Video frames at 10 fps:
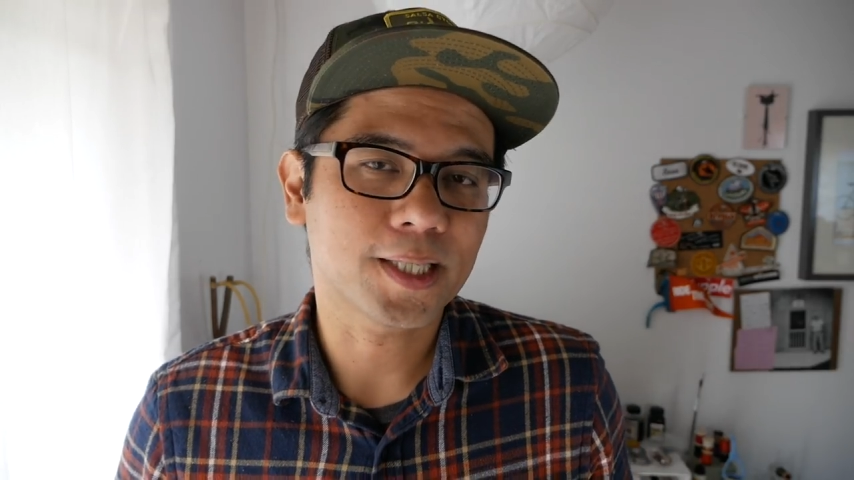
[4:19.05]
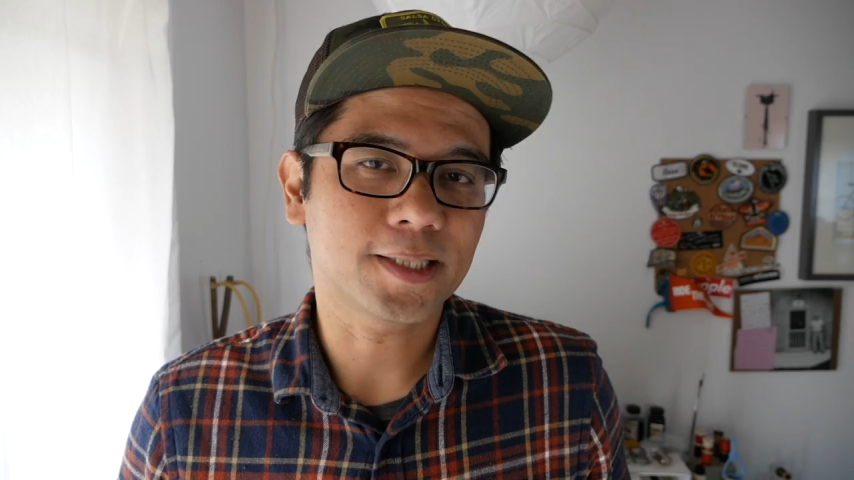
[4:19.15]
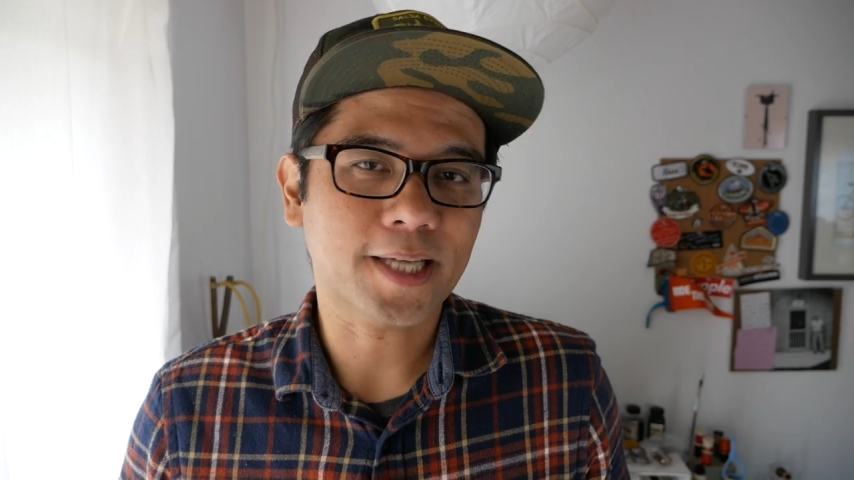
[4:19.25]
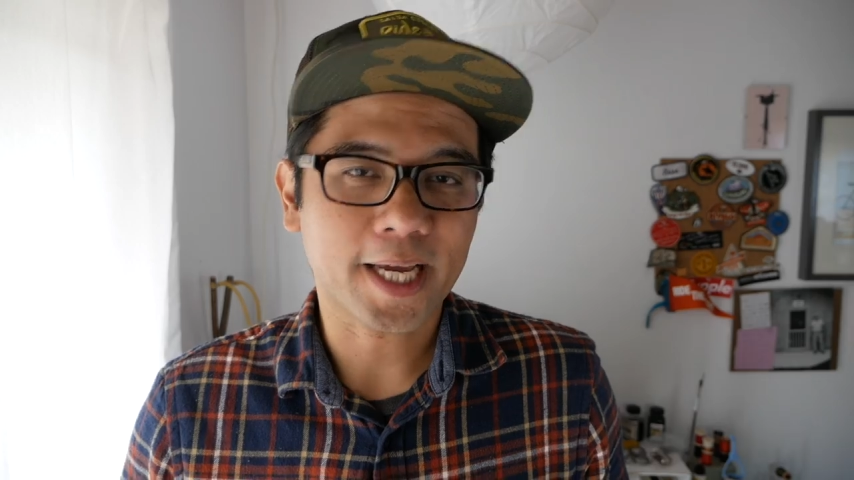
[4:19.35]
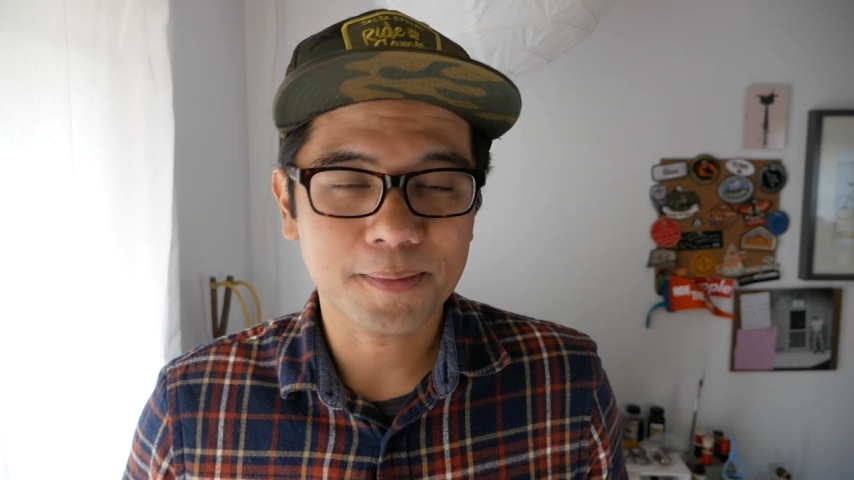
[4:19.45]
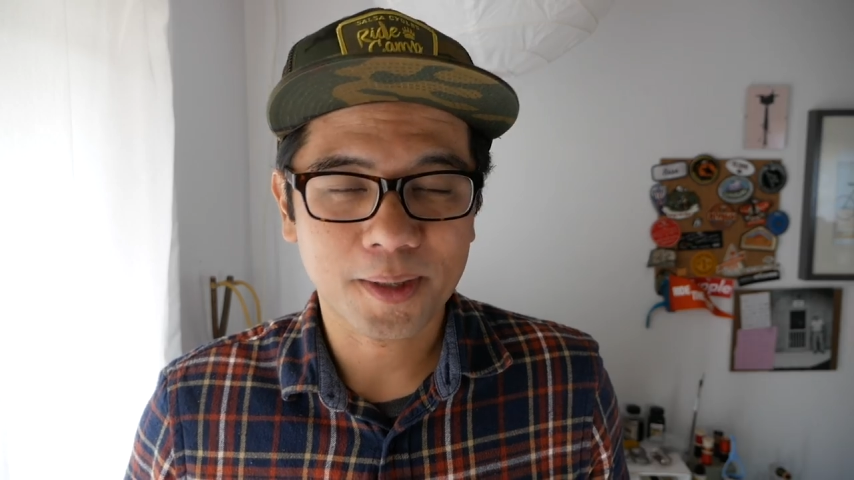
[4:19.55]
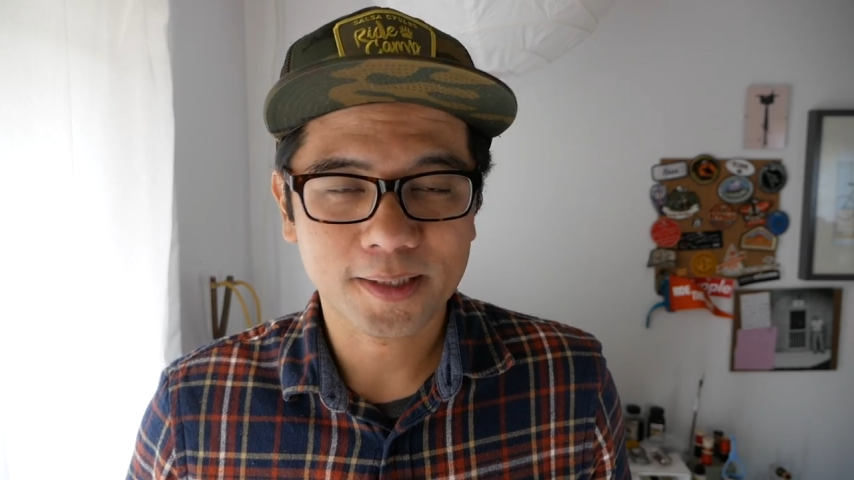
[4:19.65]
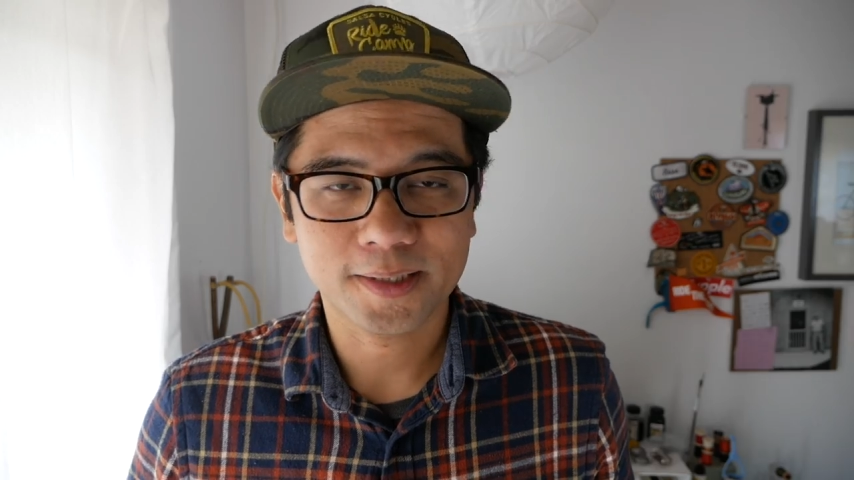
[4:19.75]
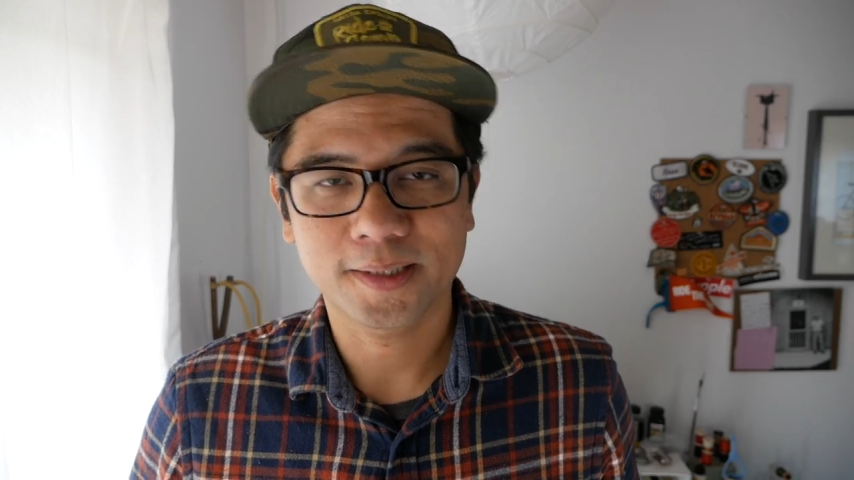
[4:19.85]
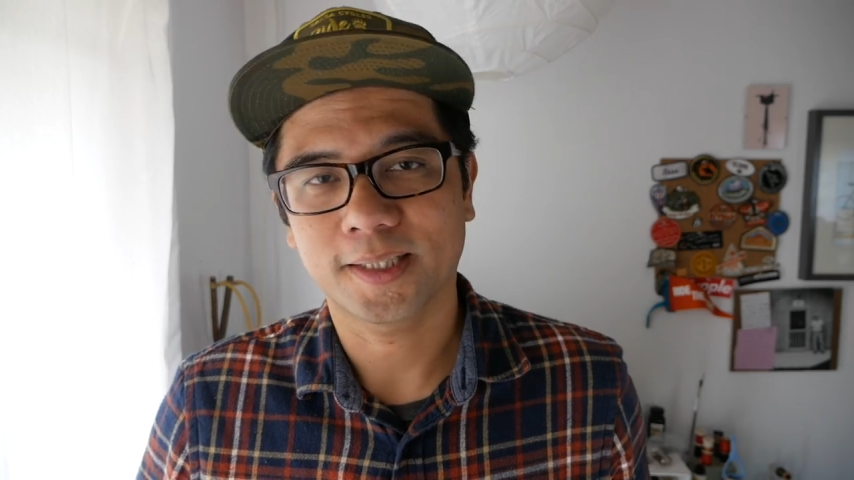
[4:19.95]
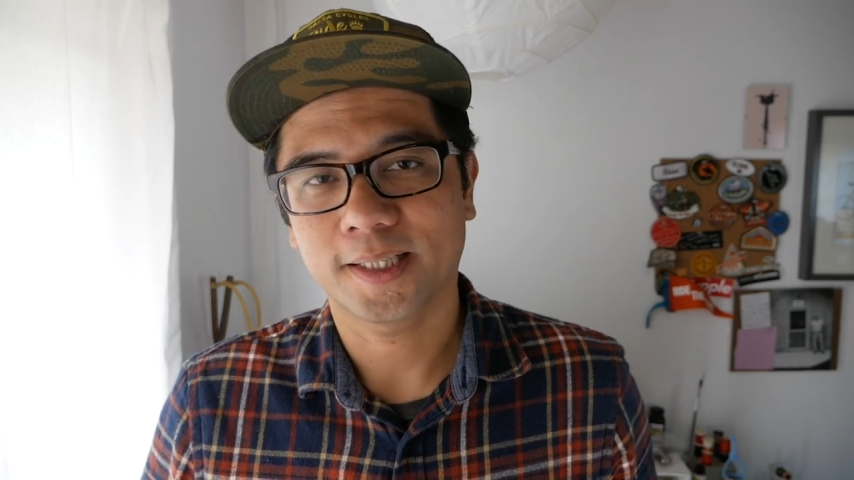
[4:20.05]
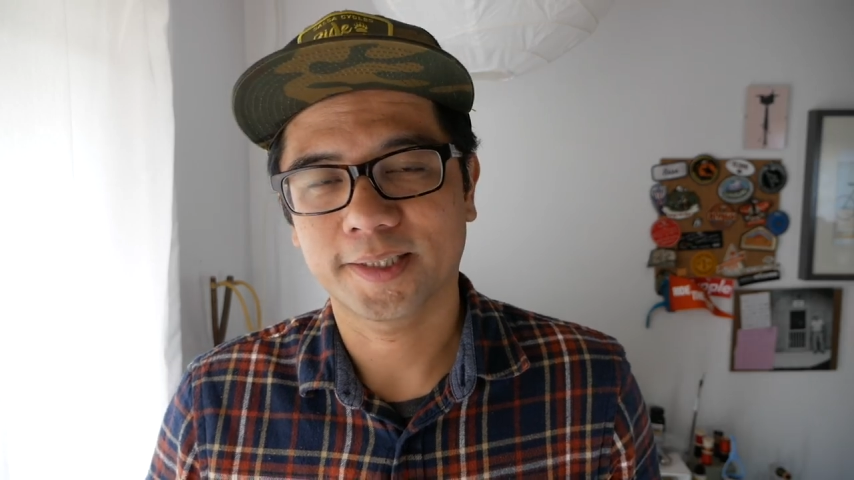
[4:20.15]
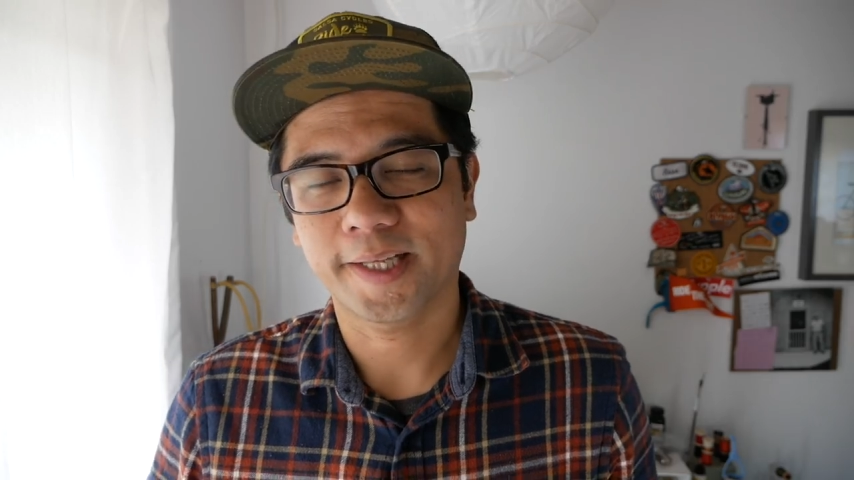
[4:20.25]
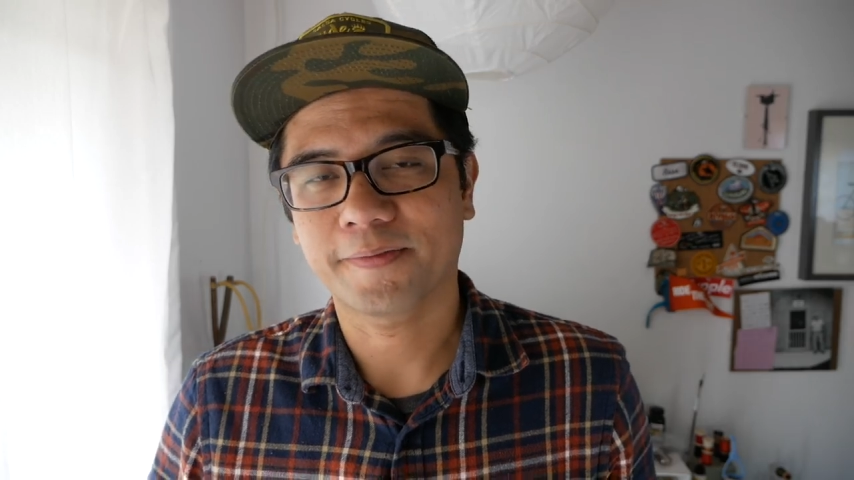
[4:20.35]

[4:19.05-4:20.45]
the tacky boxes is